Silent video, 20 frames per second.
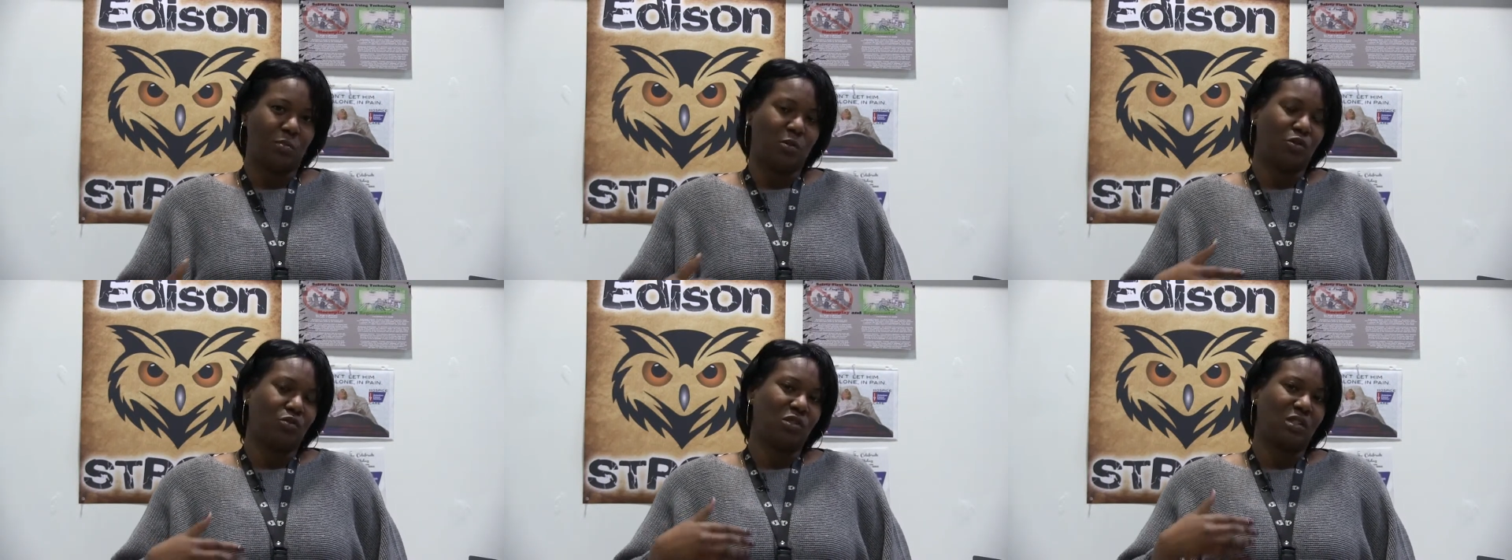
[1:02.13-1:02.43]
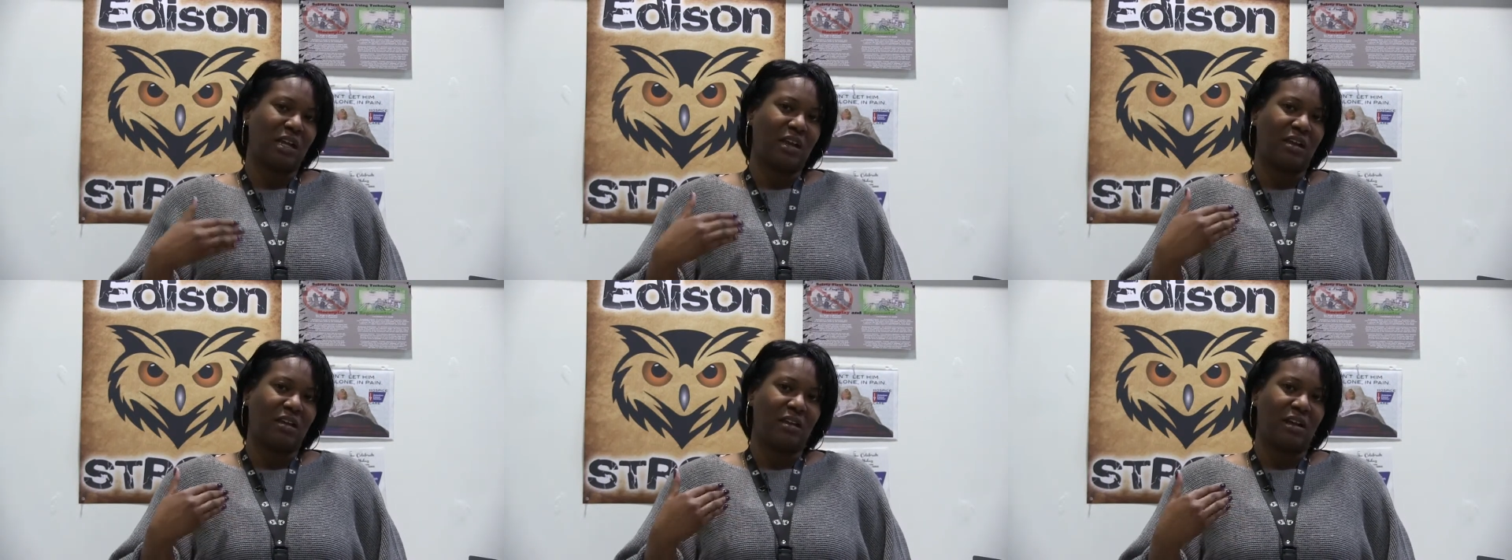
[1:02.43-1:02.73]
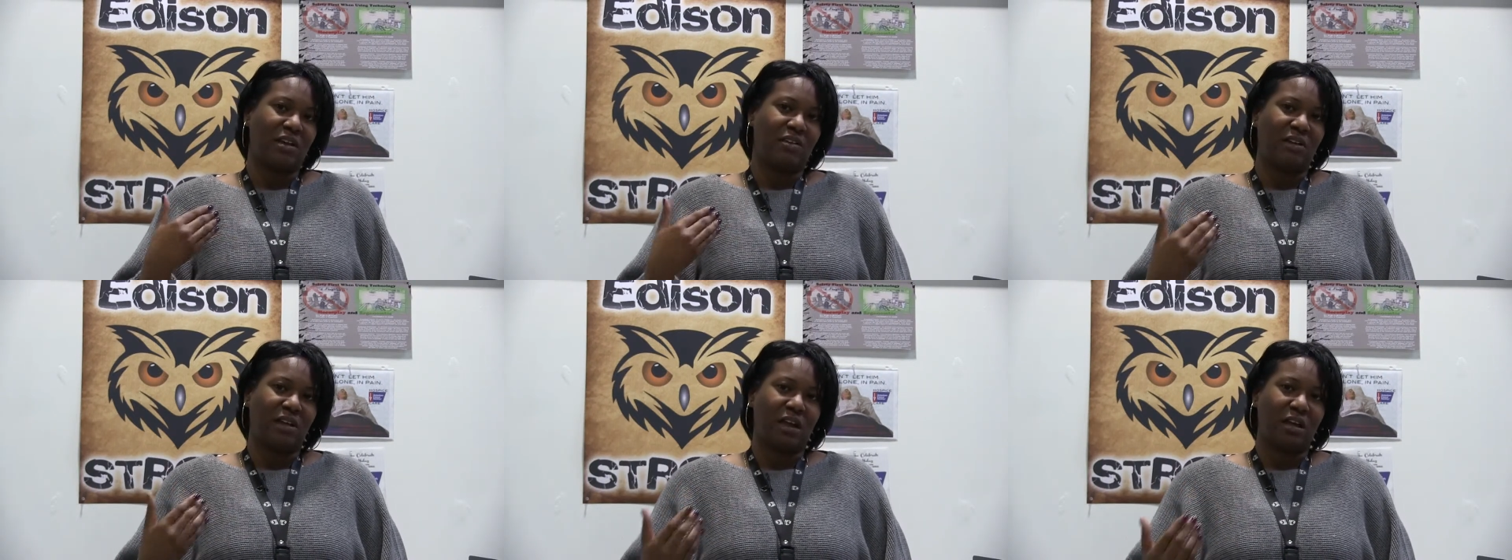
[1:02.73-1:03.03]

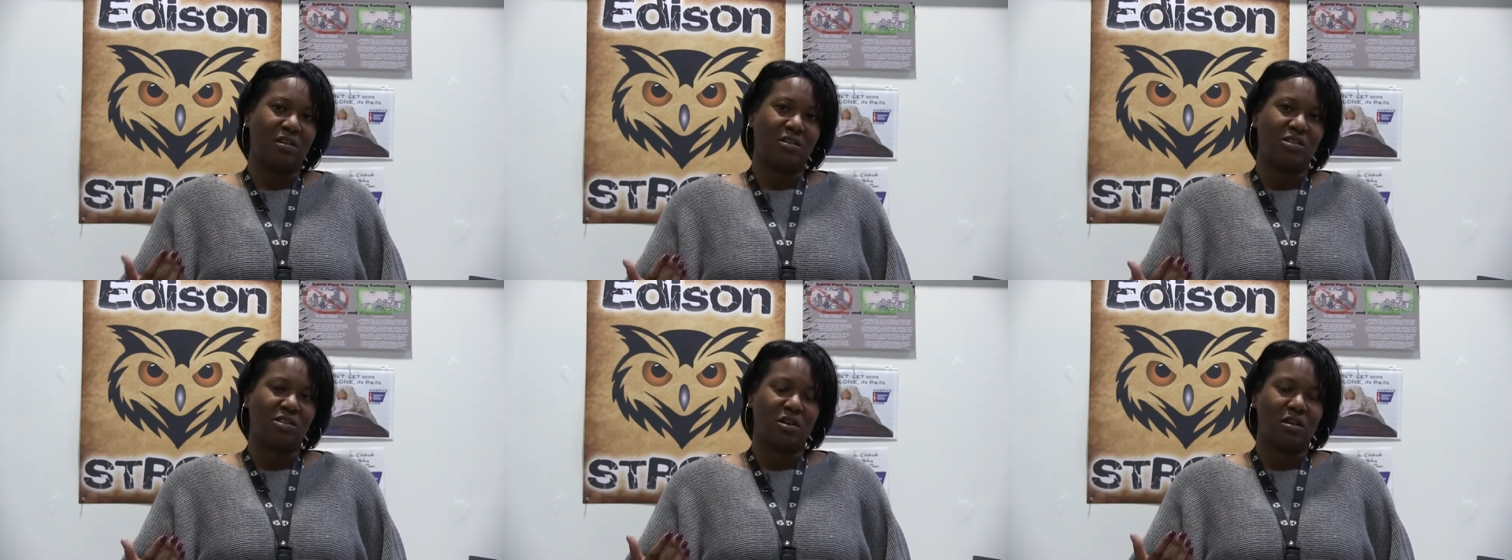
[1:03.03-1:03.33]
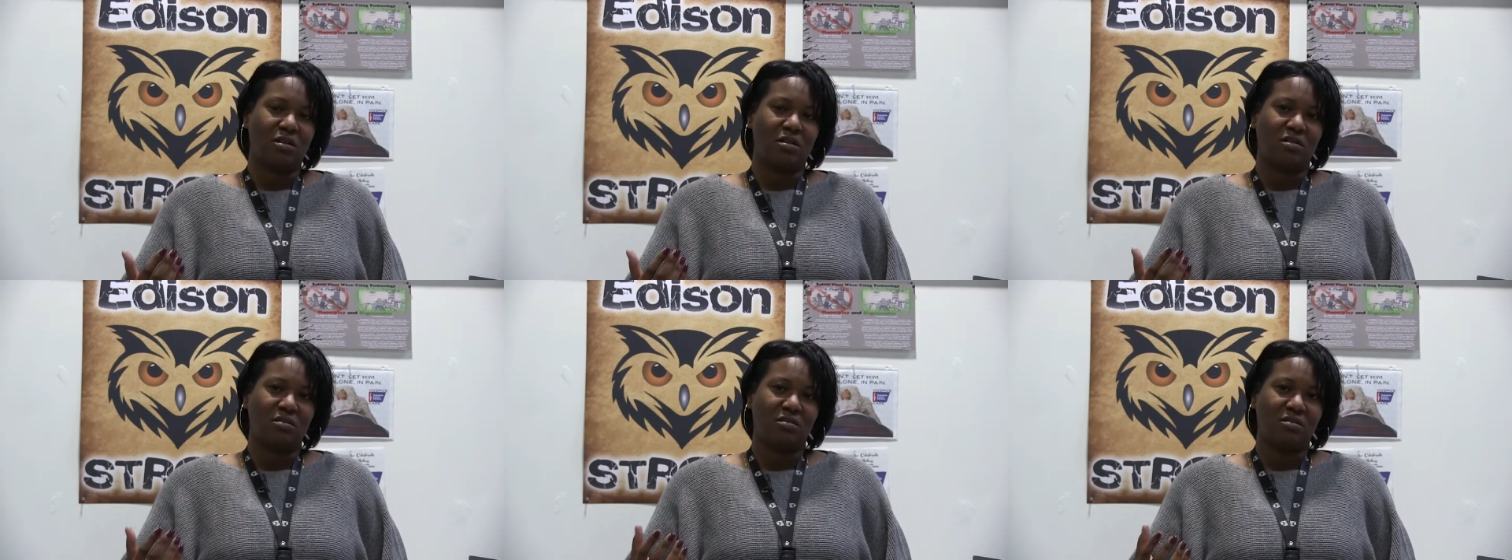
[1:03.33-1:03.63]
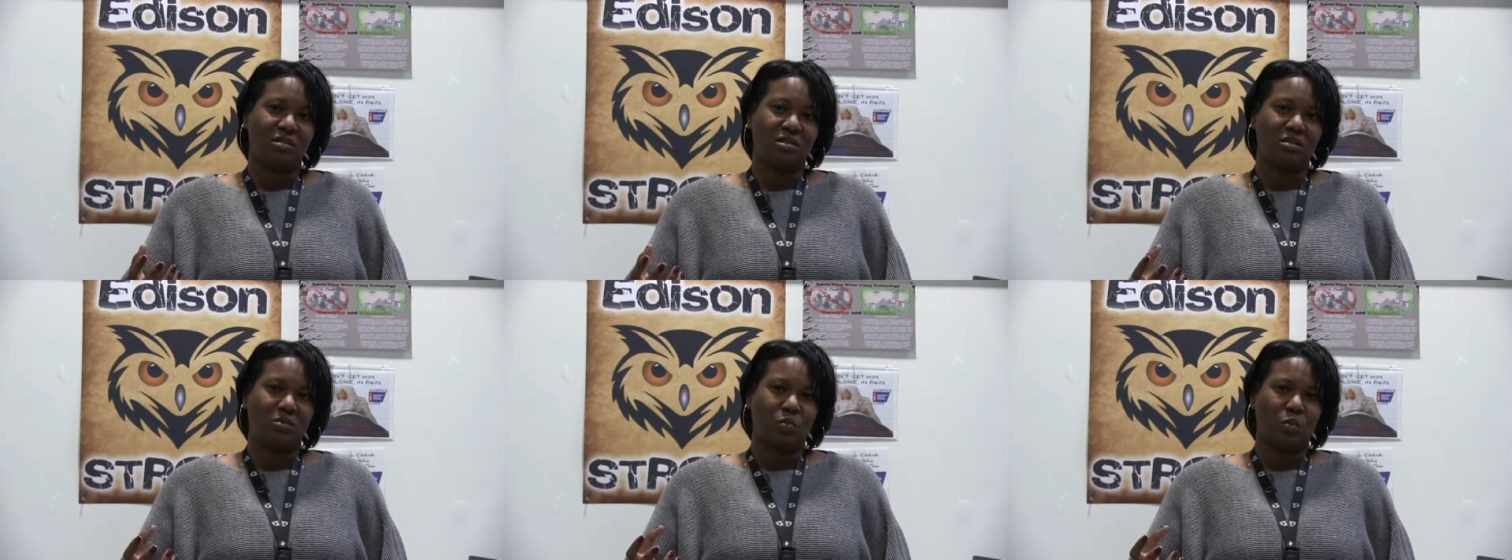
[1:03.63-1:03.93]
post-secondary
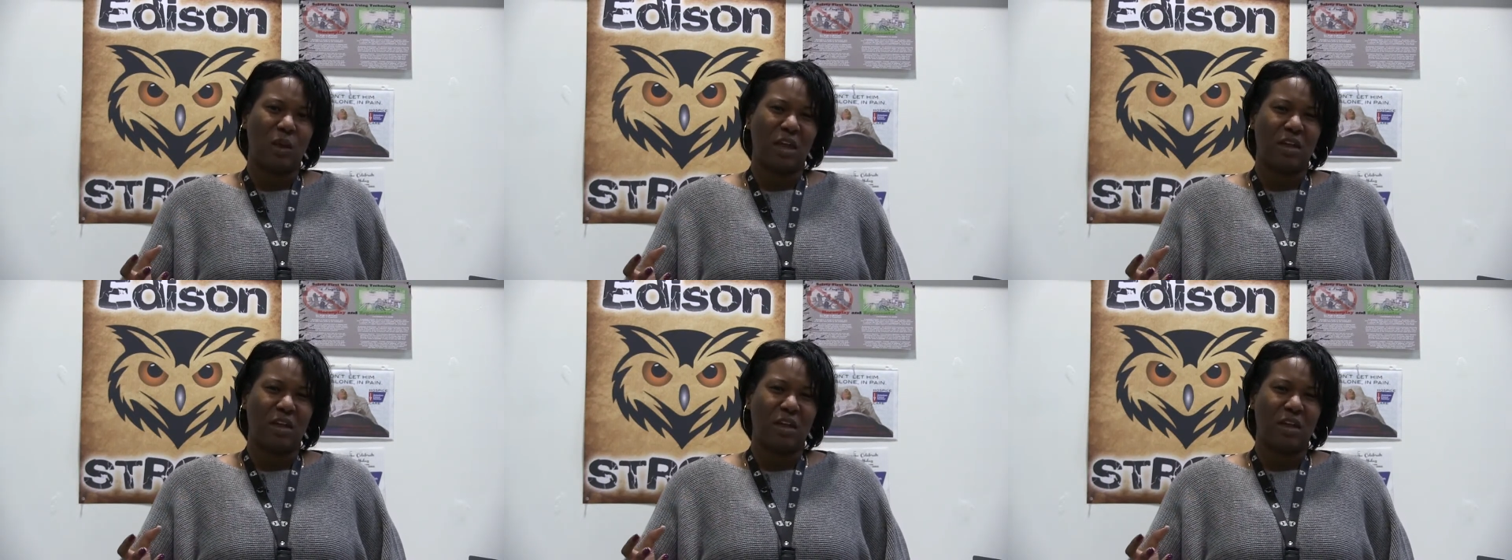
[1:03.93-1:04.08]
concerns,